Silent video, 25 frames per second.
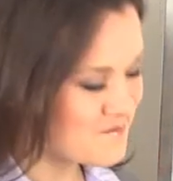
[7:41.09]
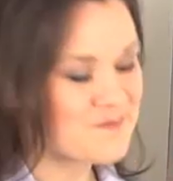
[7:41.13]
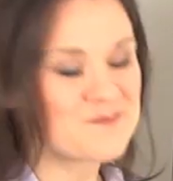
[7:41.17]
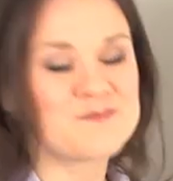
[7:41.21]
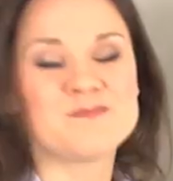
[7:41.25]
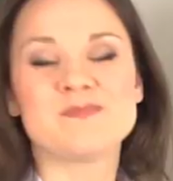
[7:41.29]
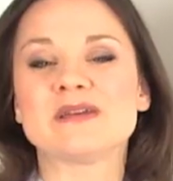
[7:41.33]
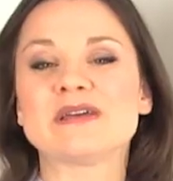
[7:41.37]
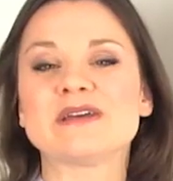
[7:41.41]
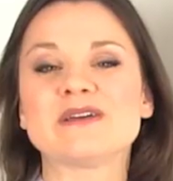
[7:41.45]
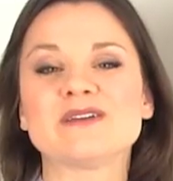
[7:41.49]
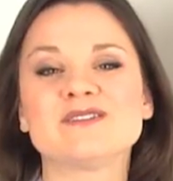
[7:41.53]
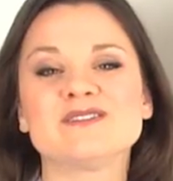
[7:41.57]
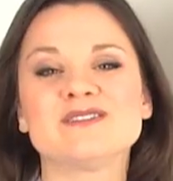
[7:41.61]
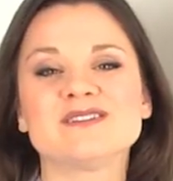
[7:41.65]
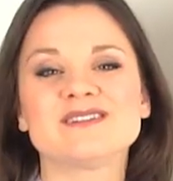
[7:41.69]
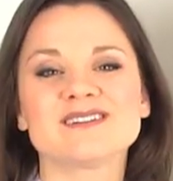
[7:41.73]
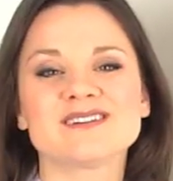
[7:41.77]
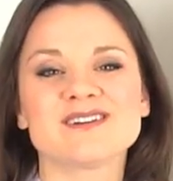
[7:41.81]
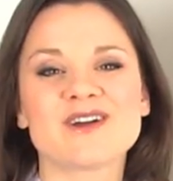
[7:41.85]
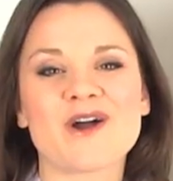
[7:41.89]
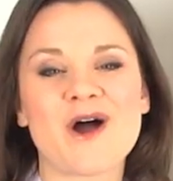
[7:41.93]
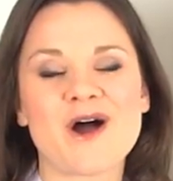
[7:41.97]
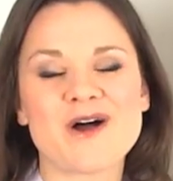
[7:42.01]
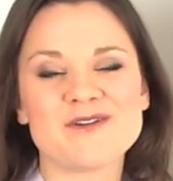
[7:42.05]
Build
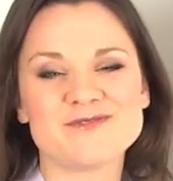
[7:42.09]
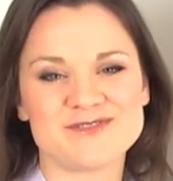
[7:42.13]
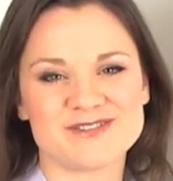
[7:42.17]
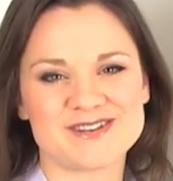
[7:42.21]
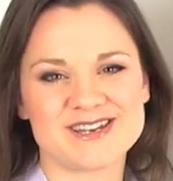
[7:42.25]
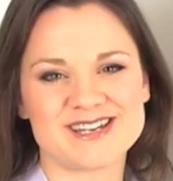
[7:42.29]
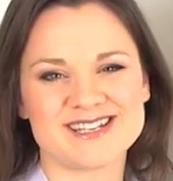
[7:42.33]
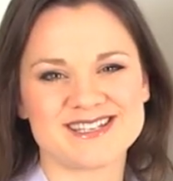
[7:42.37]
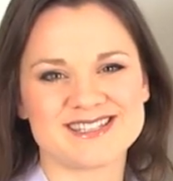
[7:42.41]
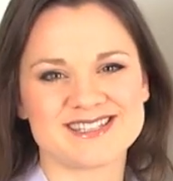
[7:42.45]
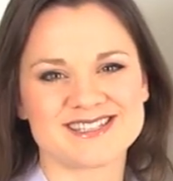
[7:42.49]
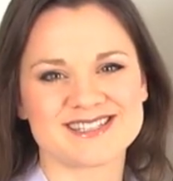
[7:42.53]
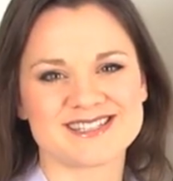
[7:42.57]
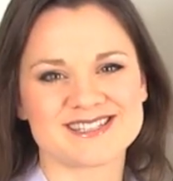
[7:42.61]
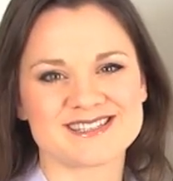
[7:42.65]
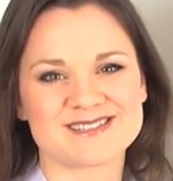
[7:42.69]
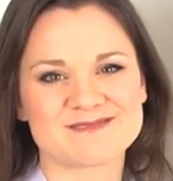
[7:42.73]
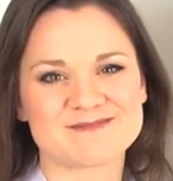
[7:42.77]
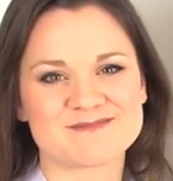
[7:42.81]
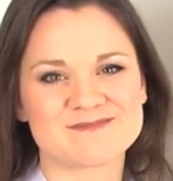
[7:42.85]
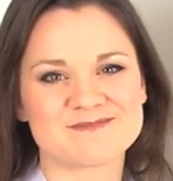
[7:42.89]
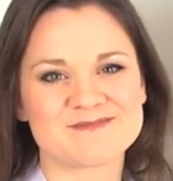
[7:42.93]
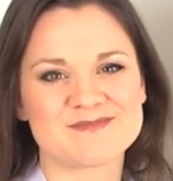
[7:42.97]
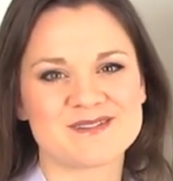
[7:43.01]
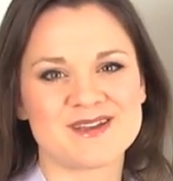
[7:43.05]
confidence.
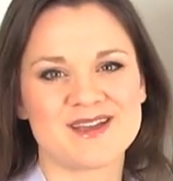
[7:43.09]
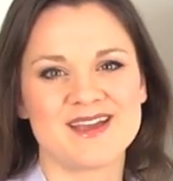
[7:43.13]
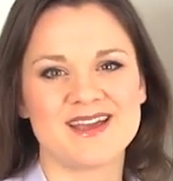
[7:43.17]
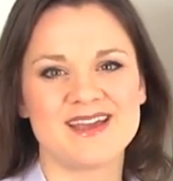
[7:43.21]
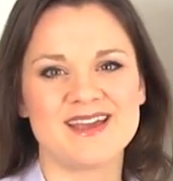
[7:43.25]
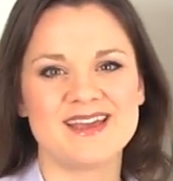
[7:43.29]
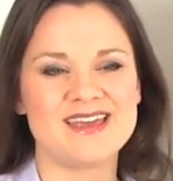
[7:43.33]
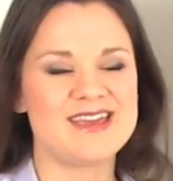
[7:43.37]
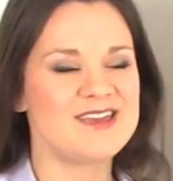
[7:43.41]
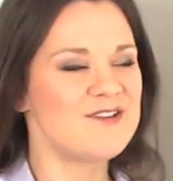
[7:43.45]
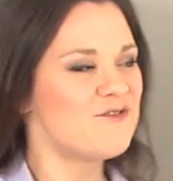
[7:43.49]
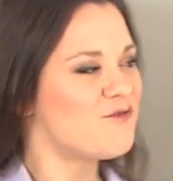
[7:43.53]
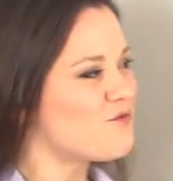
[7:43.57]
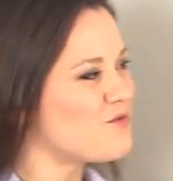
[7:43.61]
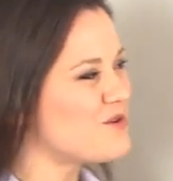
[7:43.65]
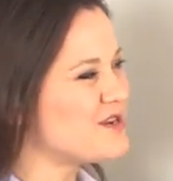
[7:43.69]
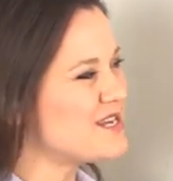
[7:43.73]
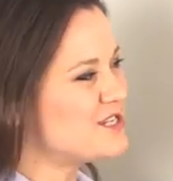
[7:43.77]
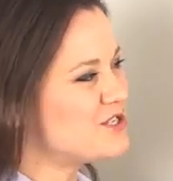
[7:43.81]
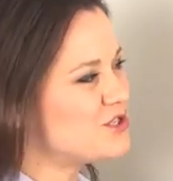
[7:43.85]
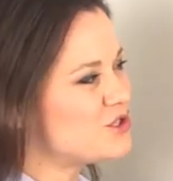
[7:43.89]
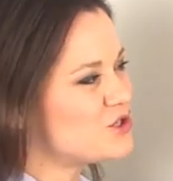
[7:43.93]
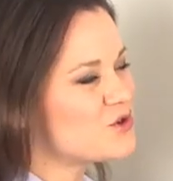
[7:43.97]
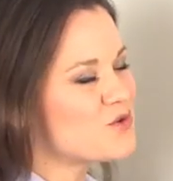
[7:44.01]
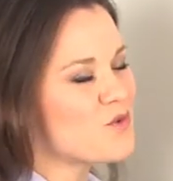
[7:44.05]
If
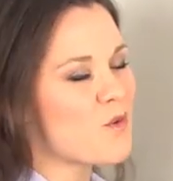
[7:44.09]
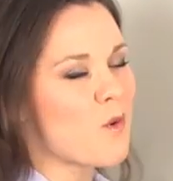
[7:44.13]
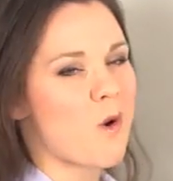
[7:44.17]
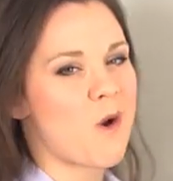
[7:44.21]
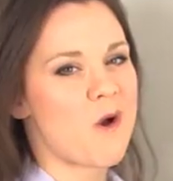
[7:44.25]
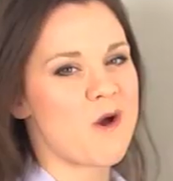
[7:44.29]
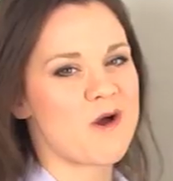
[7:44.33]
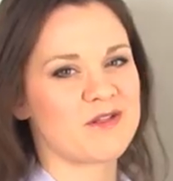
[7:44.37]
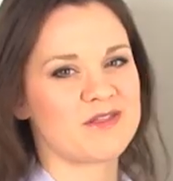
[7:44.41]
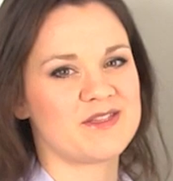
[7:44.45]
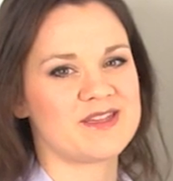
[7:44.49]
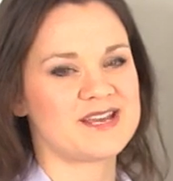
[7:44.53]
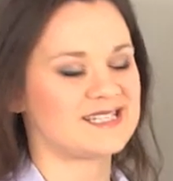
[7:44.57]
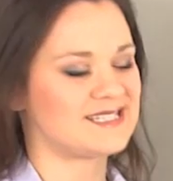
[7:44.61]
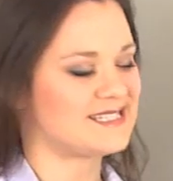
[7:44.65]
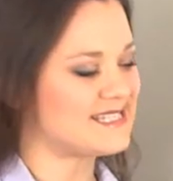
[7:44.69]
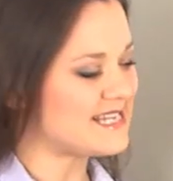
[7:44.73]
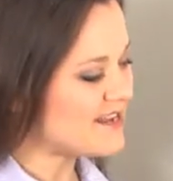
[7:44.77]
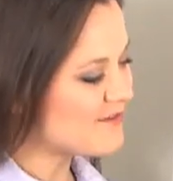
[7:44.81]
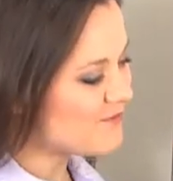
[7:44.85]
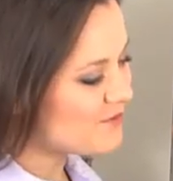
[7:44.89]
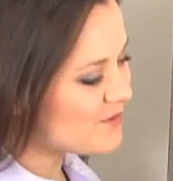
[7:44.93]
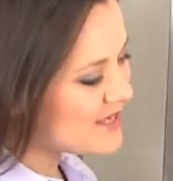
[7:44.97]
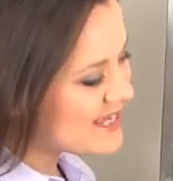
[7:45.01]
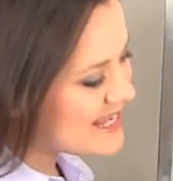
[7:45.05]
we do all this,
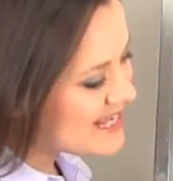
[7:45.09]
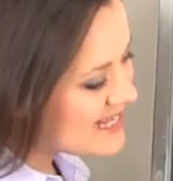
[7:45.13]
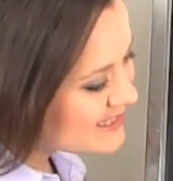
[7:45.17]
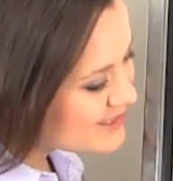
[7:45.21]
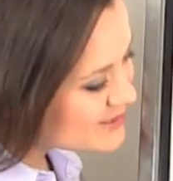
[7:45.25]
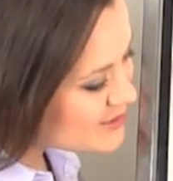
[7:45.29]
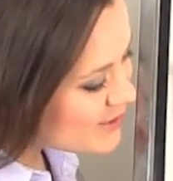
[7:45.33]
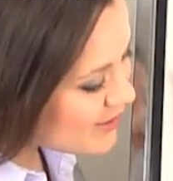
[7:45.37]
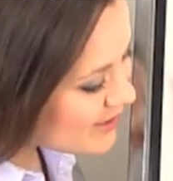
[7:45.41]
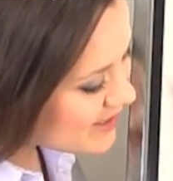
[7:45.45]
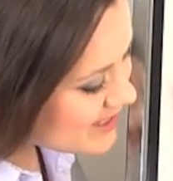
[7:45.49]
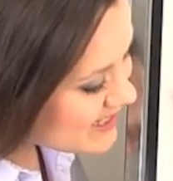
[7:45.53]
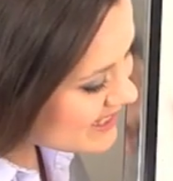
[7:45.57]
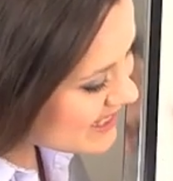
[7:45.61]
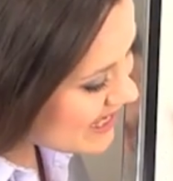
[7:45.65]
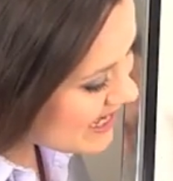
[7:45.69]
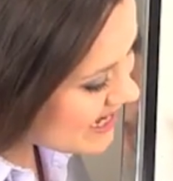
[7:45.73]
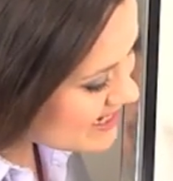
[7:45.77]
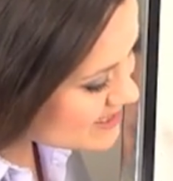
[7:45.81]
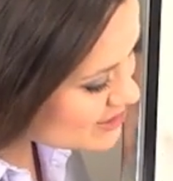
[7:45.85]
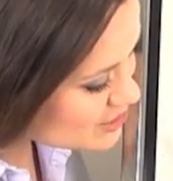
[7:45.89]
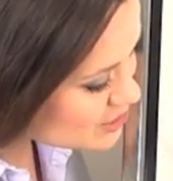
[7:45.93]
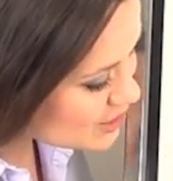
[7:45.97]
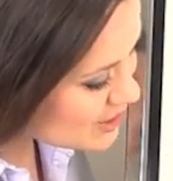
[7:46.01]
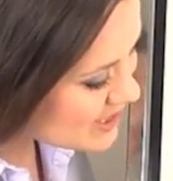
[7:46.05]
if kids are
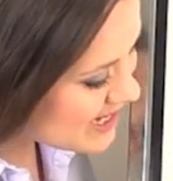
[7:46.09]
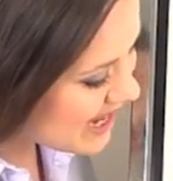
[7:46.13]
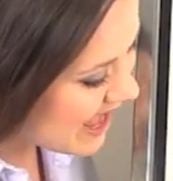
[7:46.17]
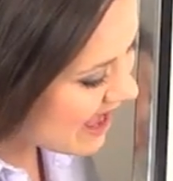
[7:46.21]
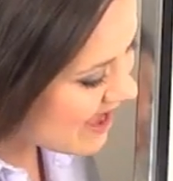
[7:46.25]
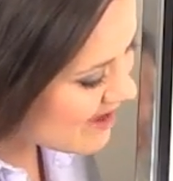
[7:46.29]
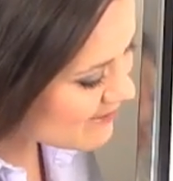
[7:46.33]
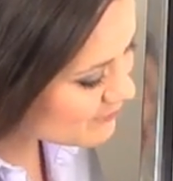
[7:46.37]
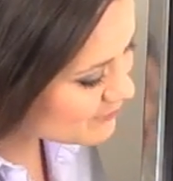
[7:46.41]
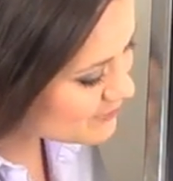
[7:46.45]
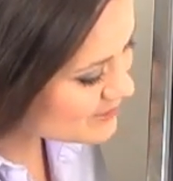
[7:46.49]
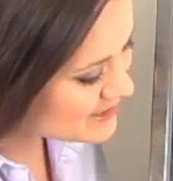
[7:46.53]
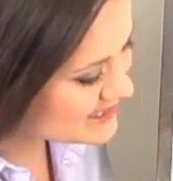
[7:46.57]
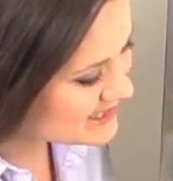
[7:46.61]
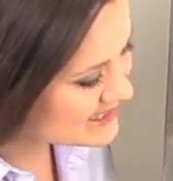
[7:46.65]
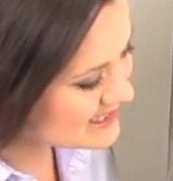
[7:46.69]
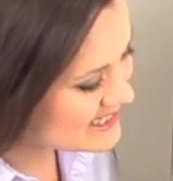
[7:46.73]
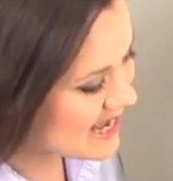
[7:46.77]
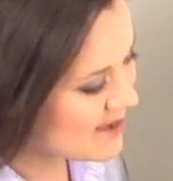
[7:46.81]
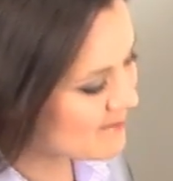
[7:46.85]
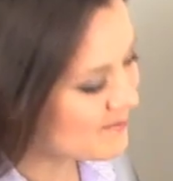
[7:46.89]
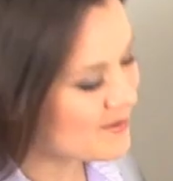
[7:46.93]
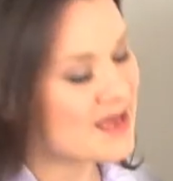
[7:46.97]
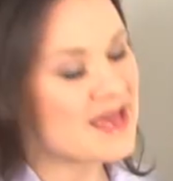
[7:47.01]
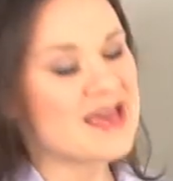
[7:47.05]
engaged in every
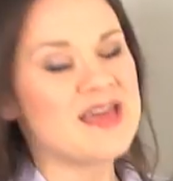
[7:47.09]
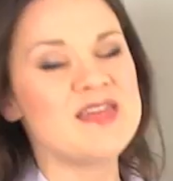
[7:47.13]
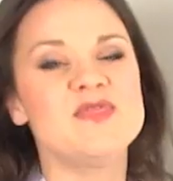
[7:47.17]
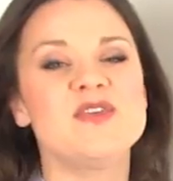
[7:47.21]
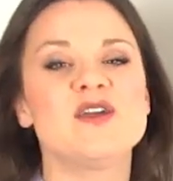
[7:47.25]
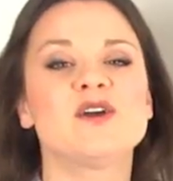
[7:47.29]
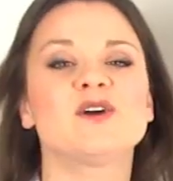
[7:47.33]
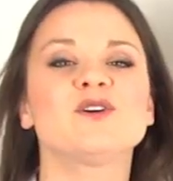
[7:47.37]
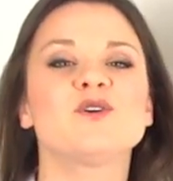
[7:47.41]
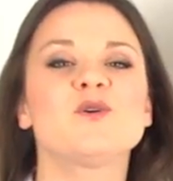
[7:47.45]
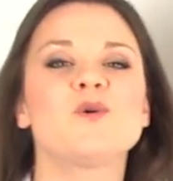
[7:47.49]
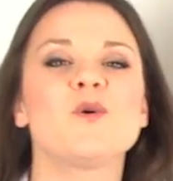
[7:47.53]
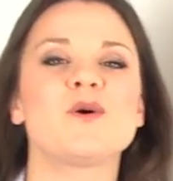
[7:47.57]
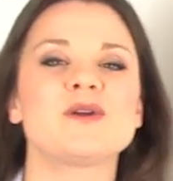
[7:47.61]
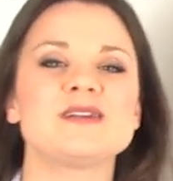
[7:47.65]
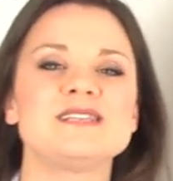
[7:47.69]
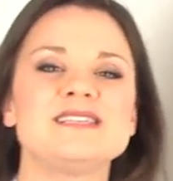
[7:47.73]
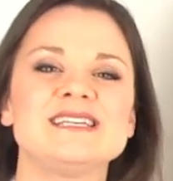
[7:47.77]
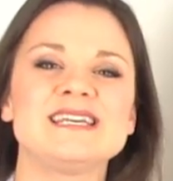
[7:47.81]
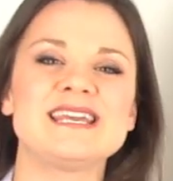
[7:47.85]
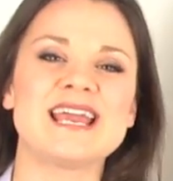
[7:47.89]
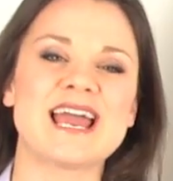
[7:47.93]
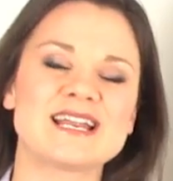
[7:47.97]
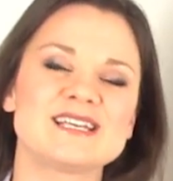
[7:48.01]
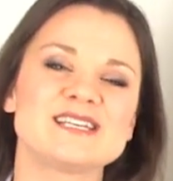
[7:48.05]
step, they're going
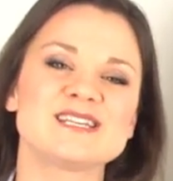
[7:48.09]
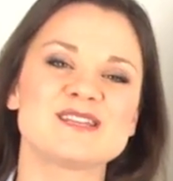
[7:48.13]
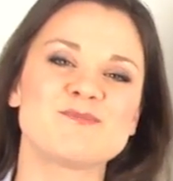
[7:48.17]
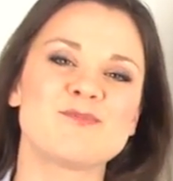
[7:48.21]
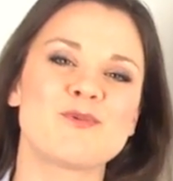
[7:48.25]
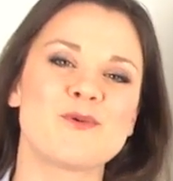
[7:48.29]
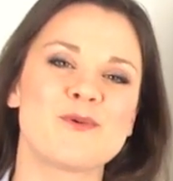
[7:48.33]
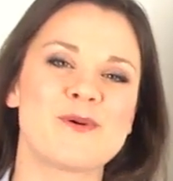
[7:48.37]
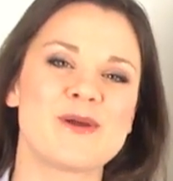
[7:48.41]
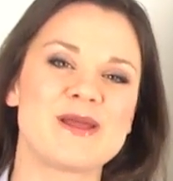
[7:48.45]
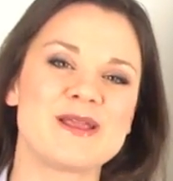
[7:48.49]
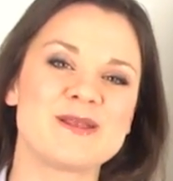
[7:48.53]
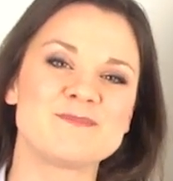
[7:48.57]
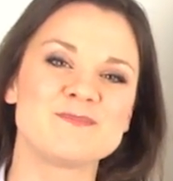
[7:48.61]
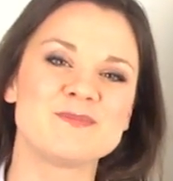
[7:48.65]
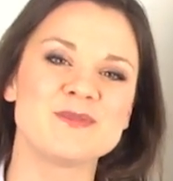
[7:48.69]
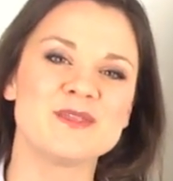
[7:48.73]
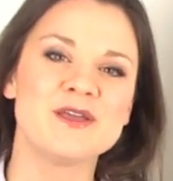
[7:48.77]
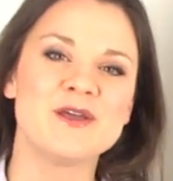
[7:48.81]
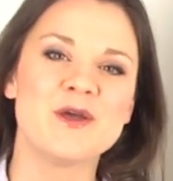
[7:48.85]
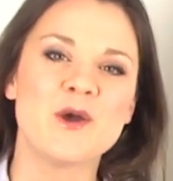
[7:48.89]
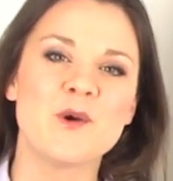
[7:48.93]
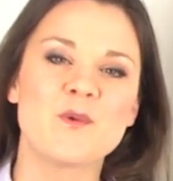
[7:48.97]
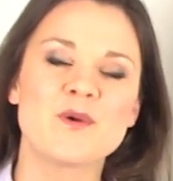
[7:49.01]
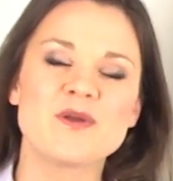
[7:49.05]
to get to the point
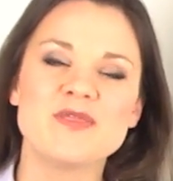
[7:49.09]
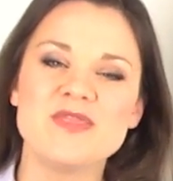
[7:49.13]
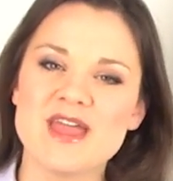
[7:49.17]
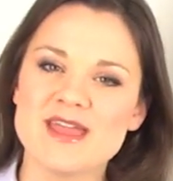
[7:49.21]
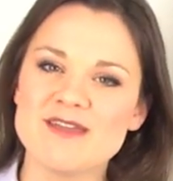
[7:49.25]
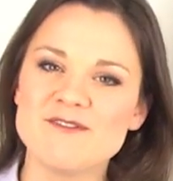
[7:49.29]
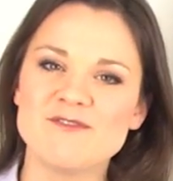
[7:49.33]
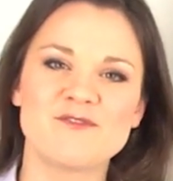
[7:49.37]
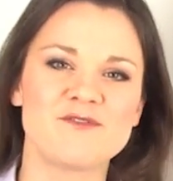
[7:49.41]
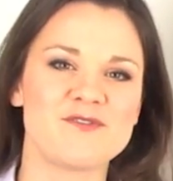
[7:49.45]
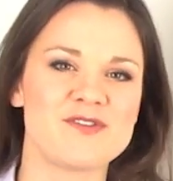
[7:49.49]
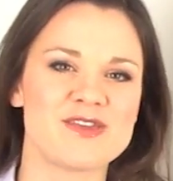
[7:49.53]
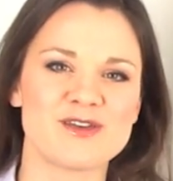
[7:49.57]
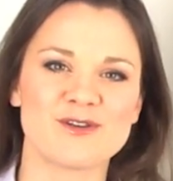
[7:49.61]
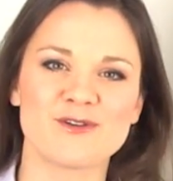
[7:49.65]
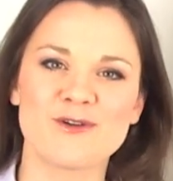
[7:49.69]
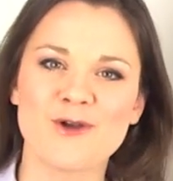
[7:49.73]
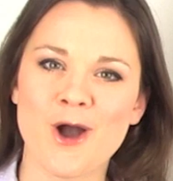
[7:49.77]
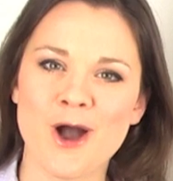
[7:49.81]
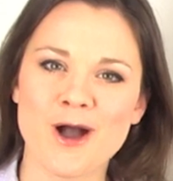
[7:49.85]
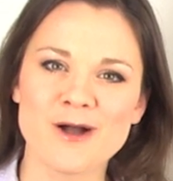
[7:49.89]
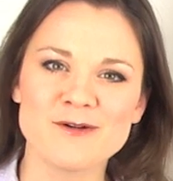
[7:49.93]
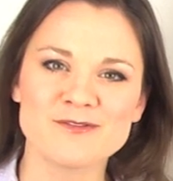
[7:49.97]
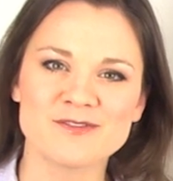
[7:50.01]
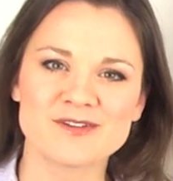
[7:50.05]
where they feel
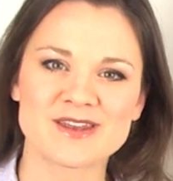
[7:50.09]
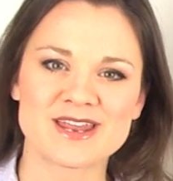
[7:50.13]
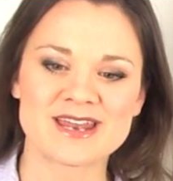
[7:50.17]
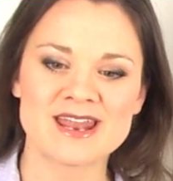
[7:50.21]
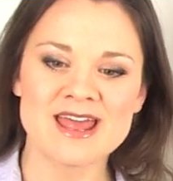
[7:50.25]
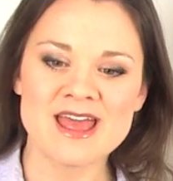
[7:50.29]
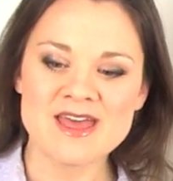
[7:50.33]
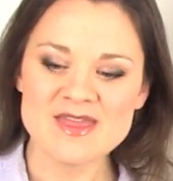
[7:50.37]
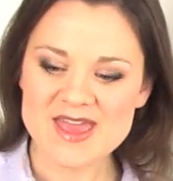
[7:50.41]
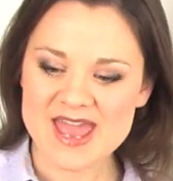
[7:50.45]
confident.